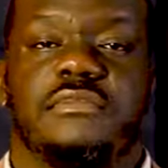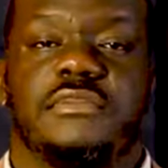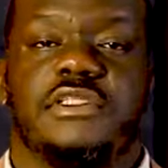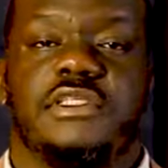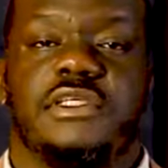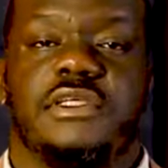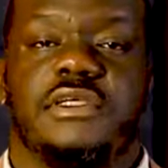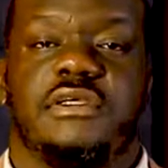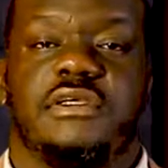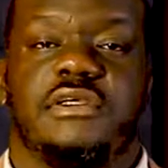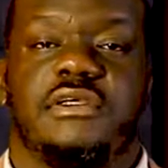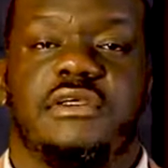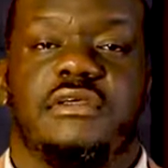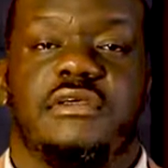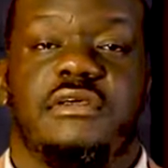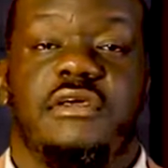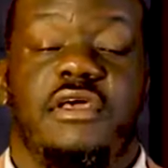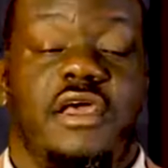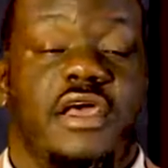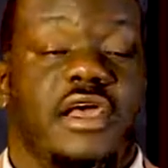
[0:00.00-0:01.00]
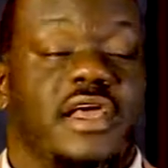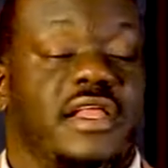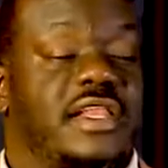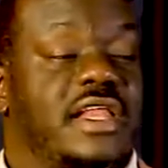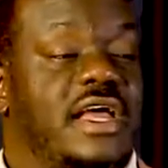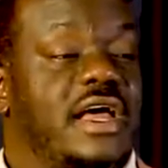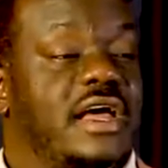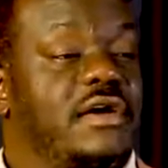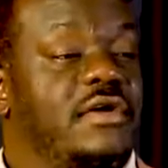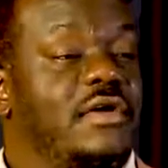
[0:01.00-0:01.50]
See?
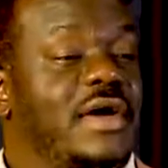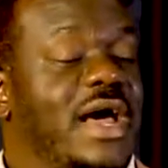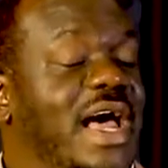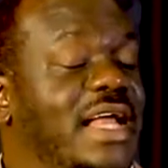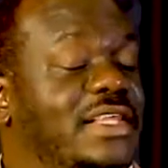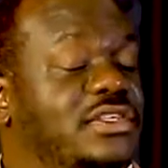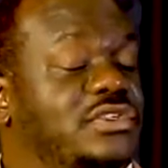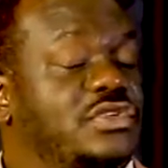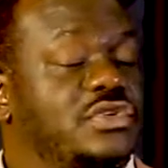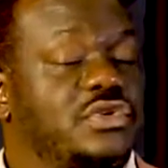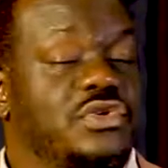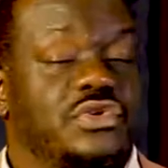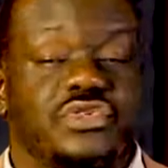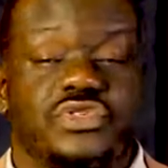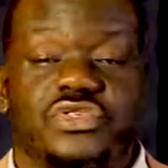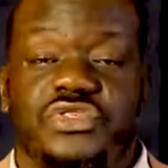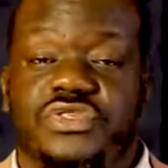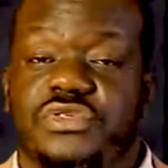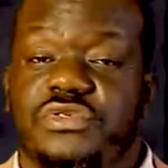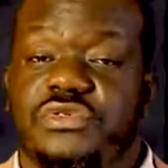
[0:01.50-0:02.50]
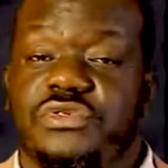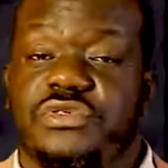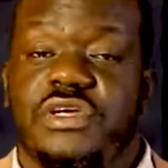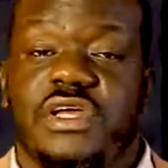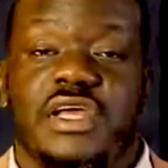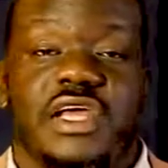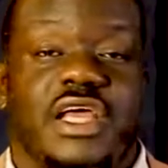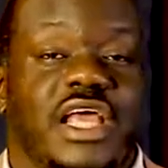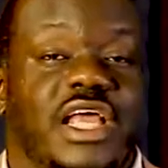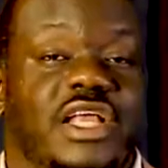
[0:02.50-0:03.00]
Now, I told
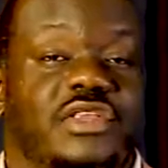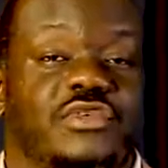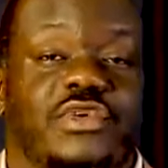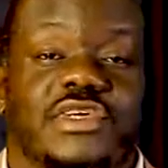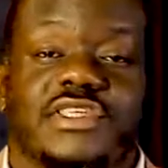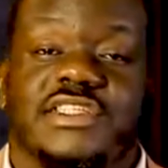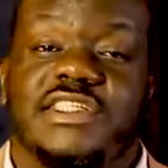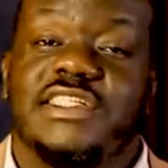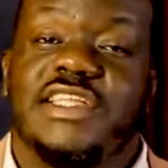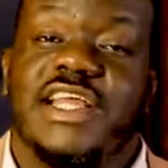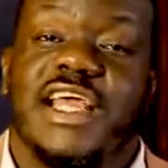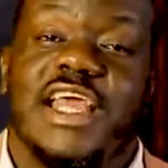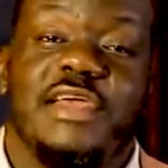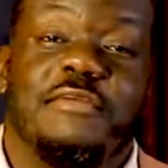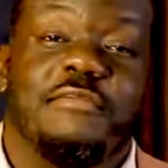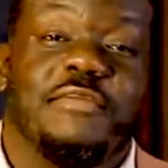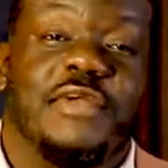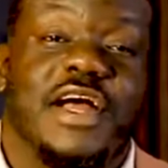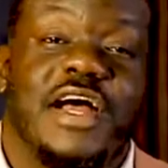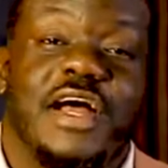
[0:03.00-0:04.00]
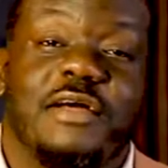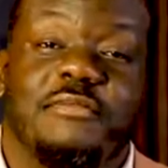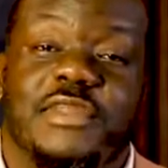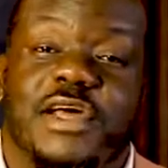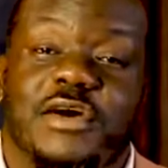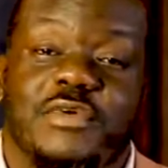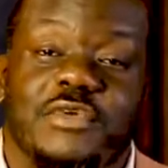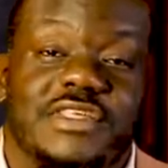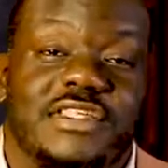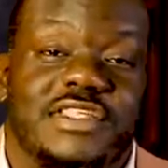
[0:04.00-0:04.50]
you, it wasn't Abraham
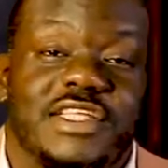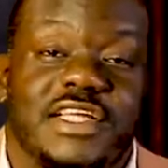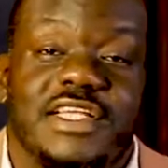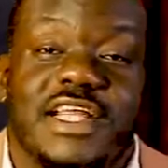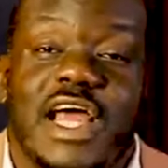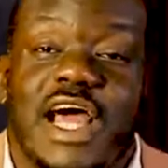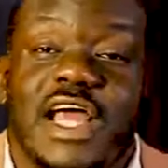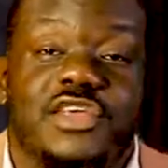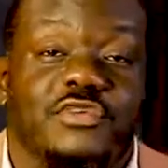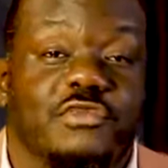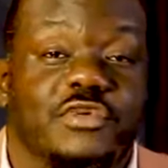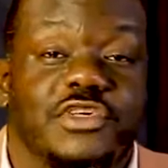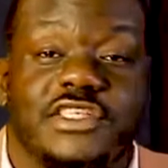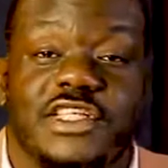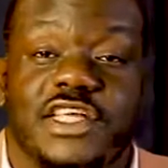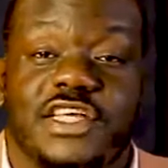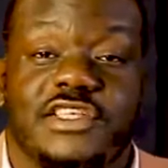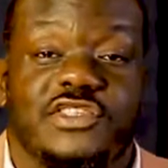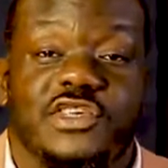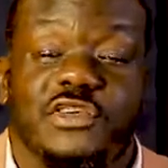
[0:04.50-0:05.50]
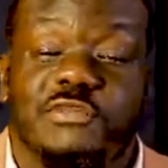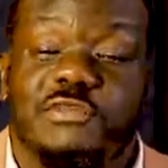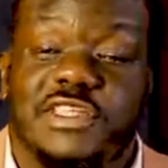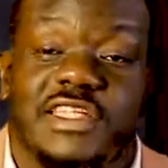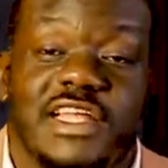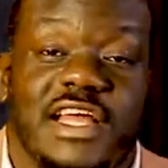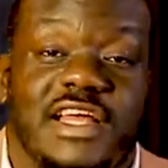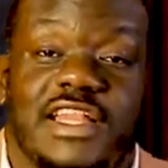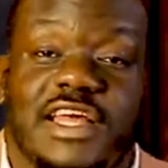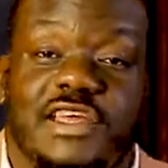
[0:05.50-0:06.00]
that was saying, ah, you must take
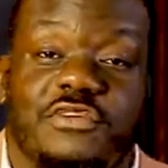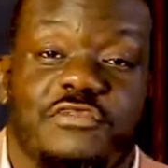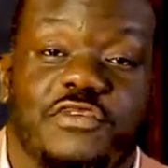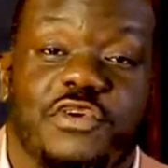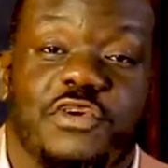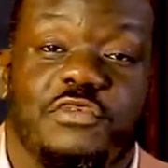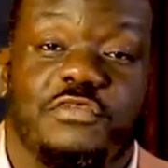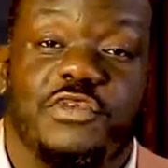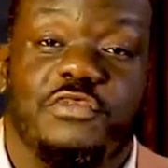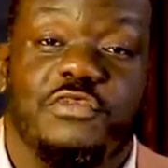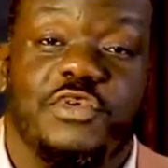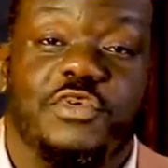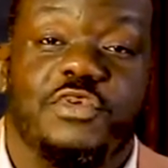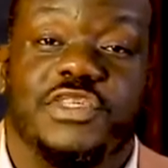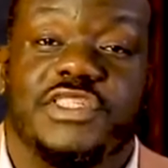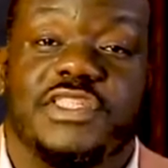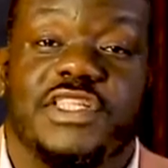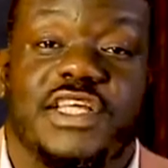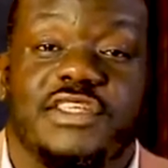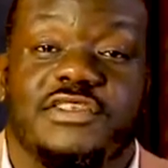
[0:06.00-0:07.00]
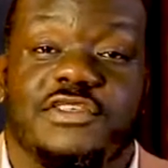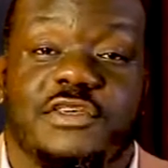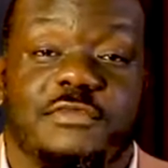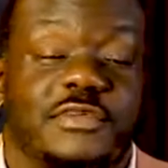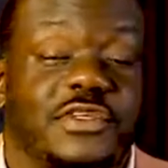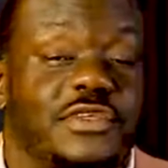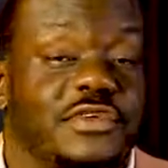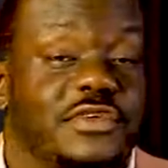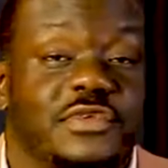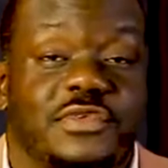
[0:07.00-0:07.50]
something. Now that you've come to me, you must take
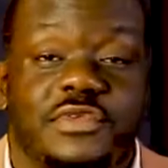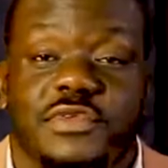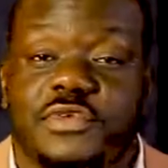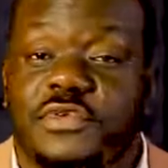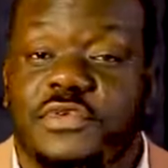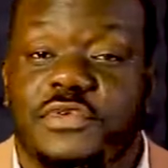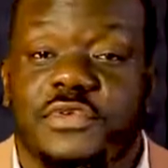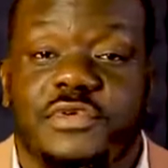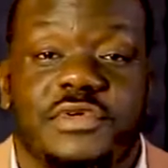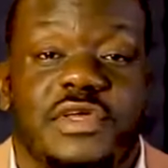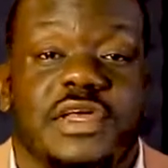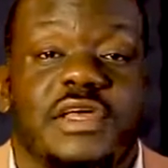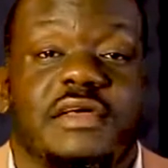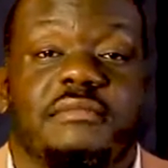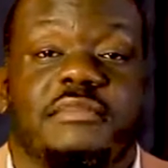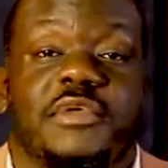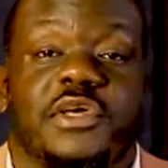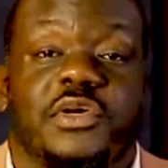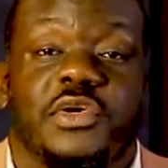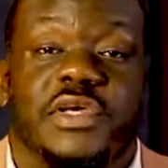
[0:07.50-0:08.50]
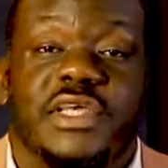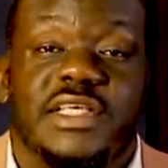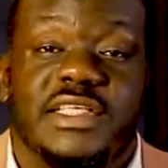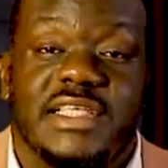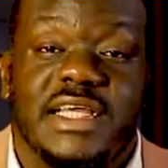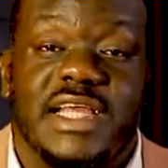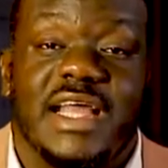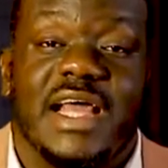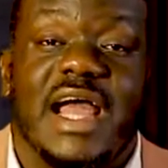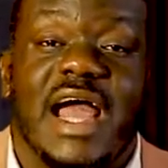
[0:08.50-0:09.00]
something. No, no, no.
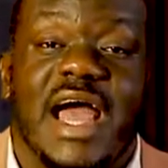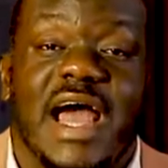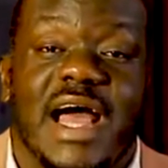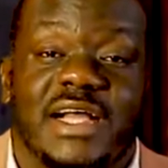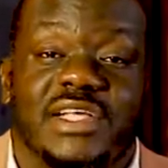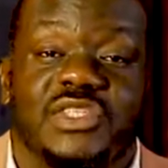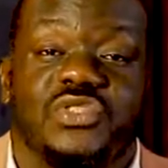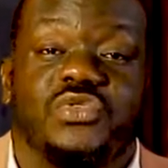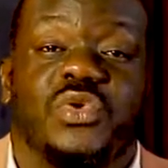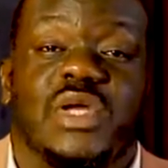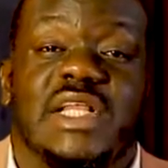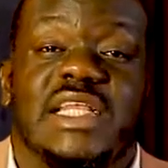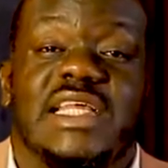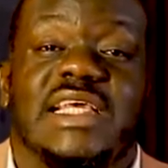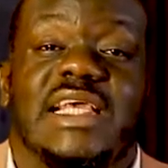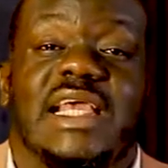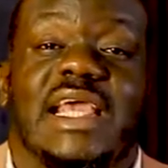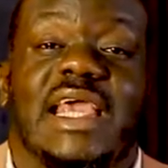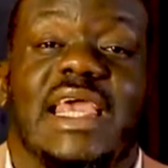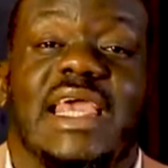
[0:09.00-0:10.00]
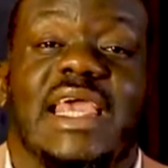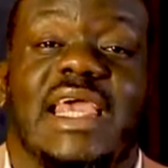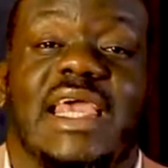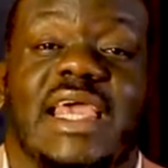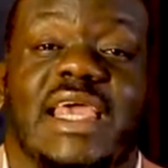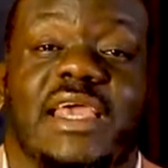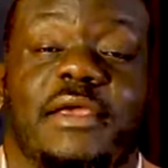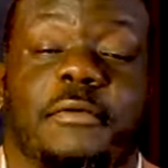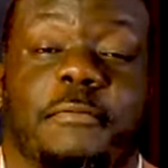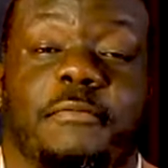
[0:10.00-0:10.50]
Melchizedek actually
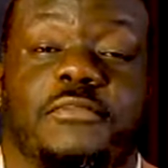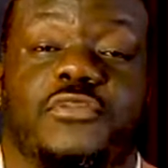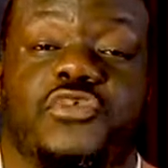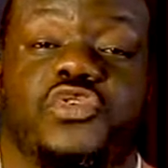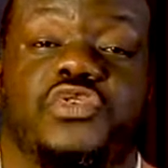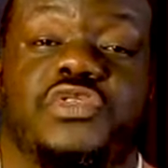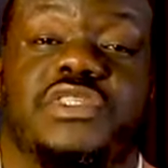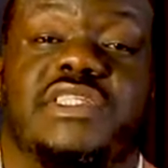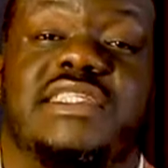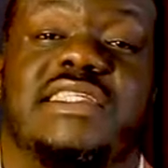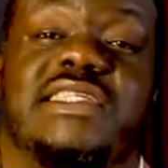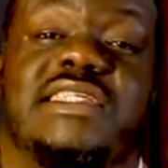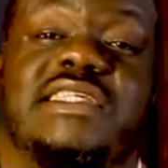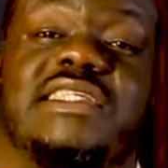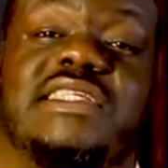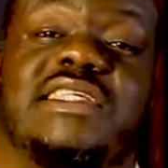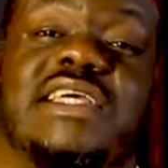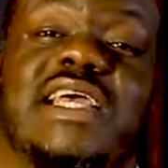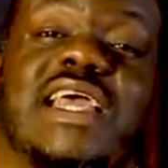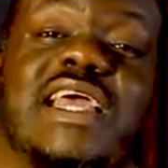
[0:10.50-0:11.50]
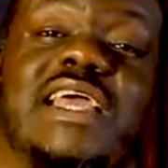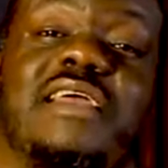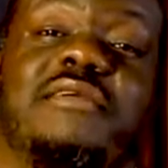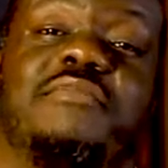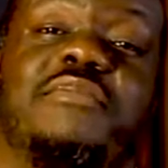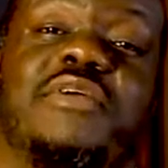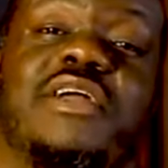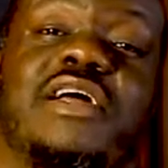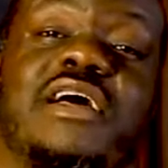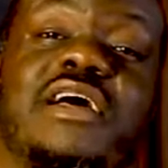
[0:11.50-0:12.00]
came to teach
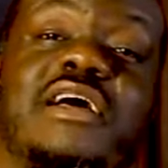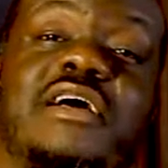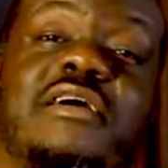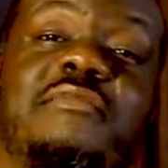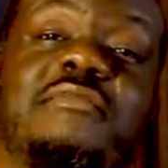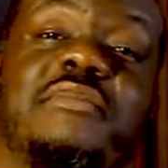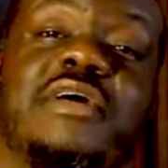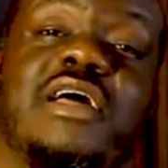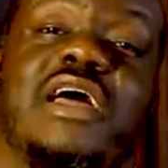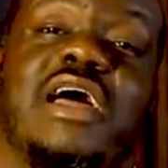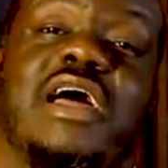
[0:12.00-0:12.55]
Abraham